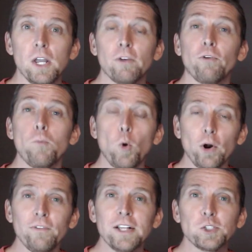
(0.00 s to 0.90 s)
For
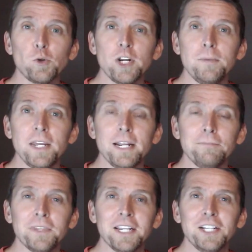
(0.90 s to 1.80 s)
more on
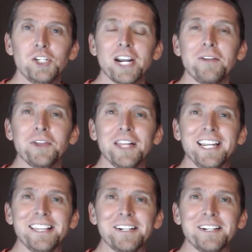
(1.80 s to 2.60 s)
EventStoreDB, check out the link in the